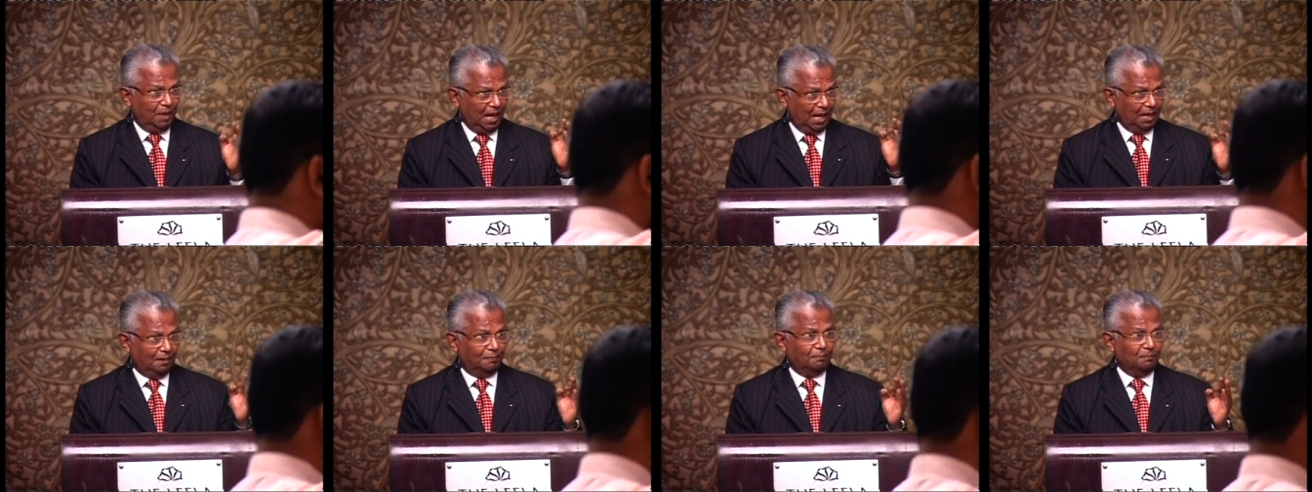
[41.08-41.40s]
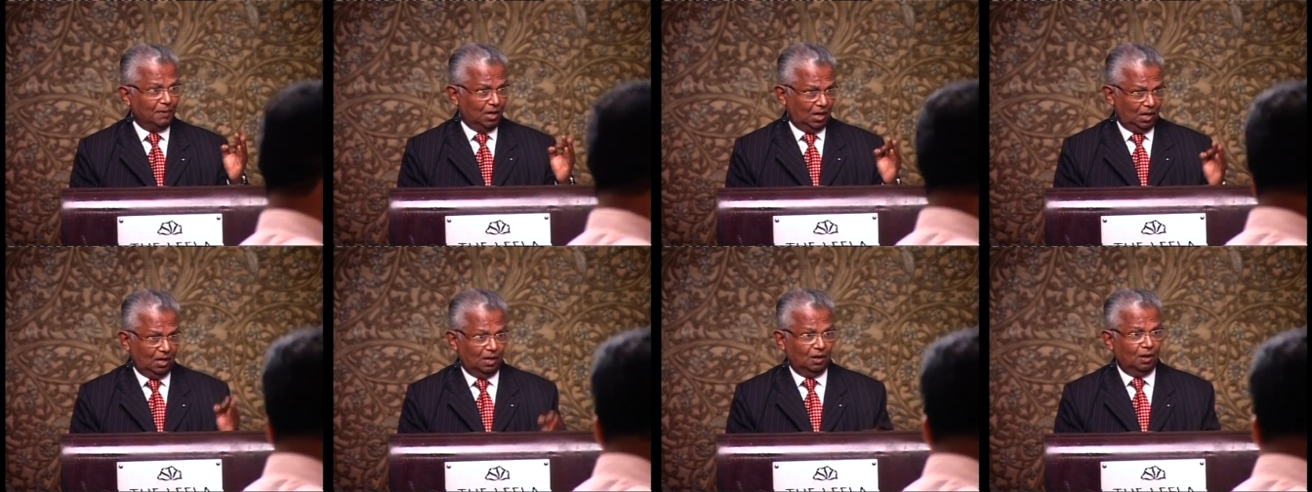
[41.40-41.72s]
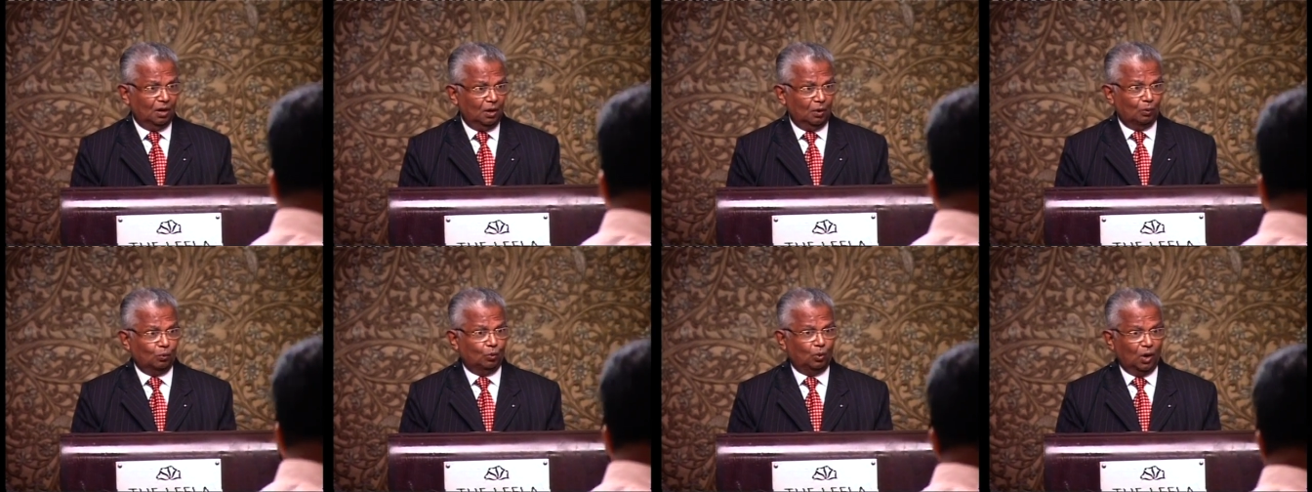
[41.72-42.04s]
made me
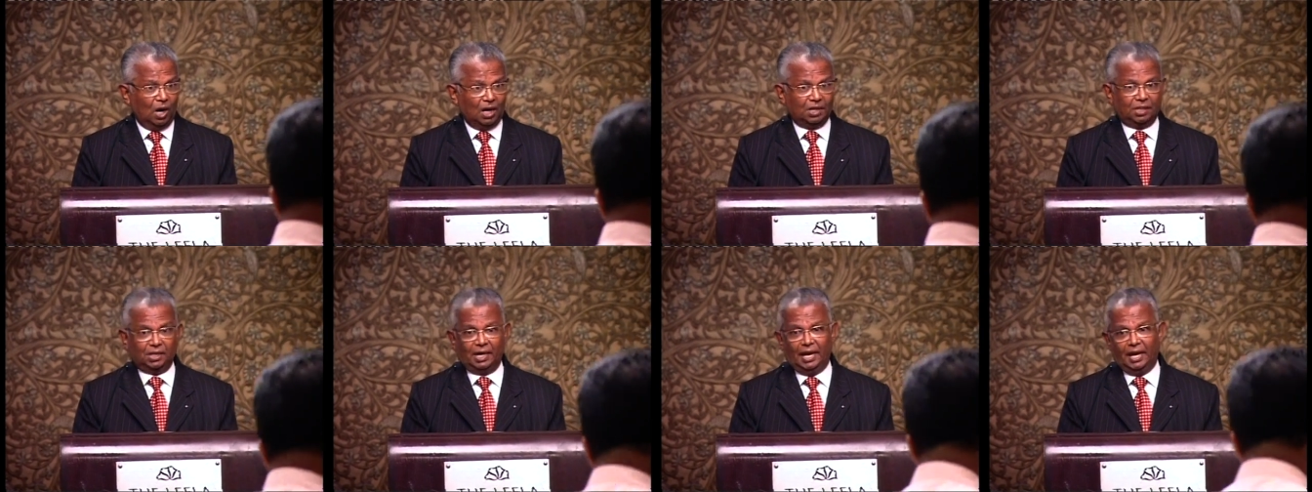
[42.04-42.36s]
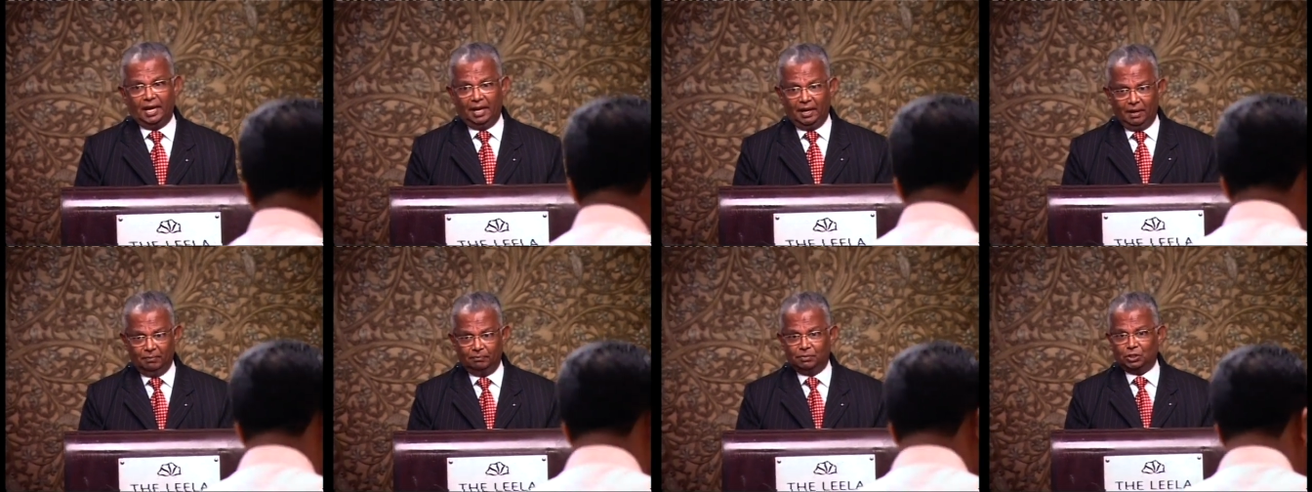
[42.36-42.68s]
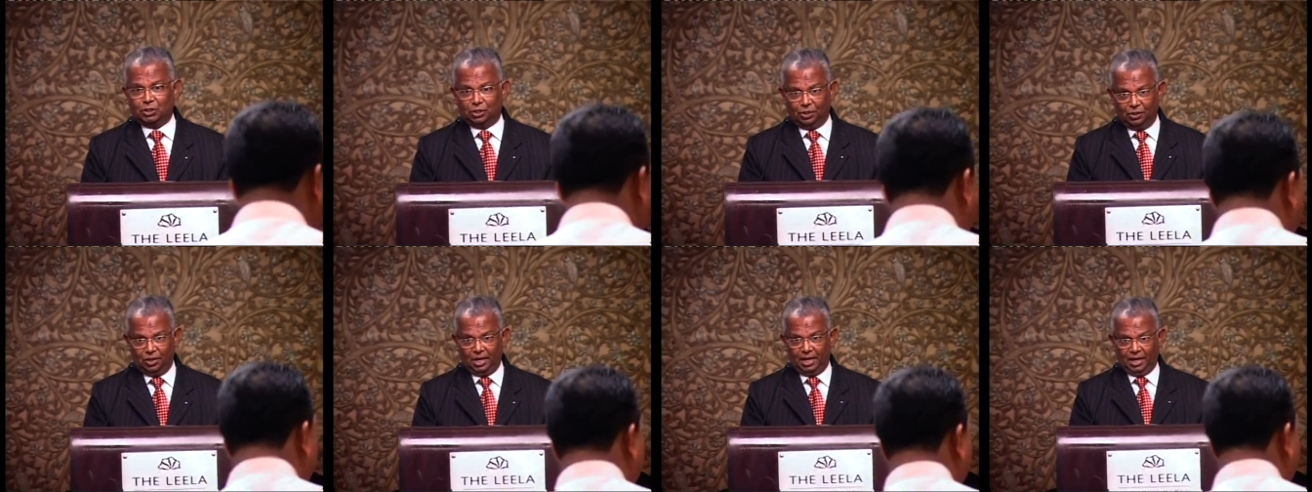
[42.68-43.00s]
what I am
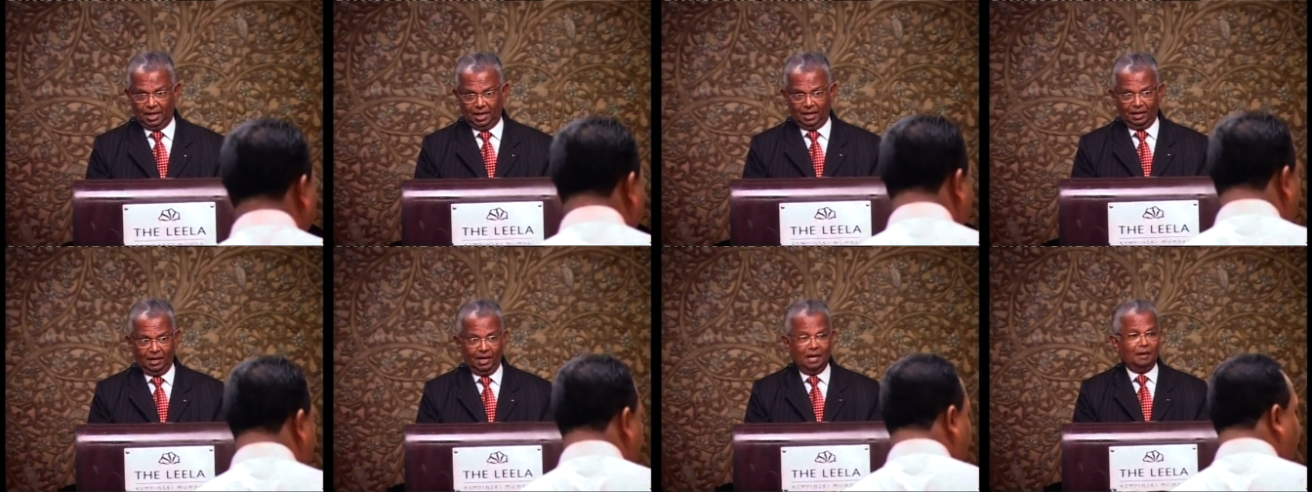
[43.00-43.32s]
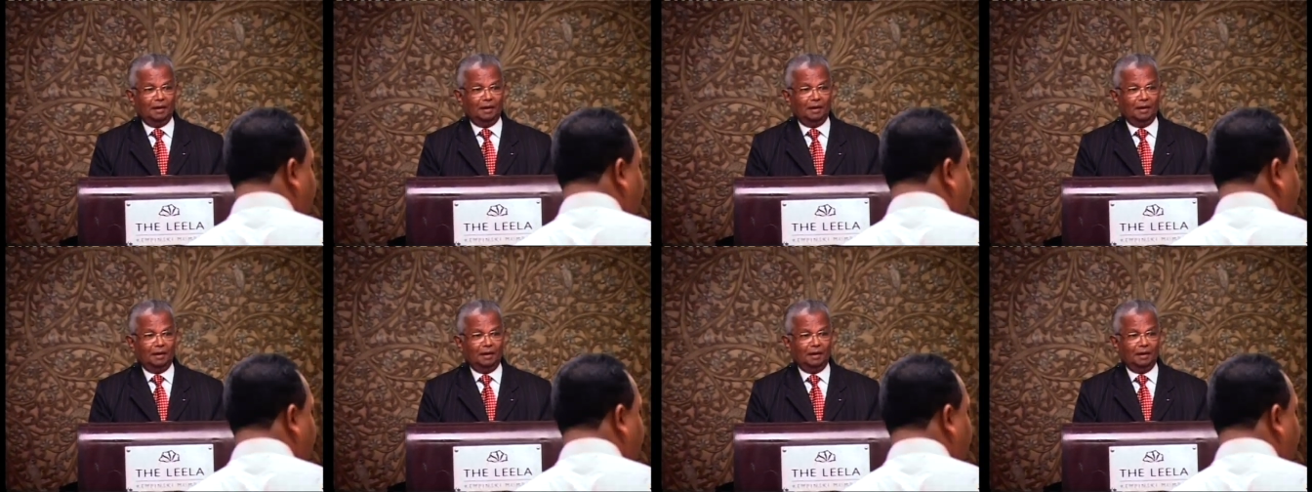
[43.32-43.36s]
today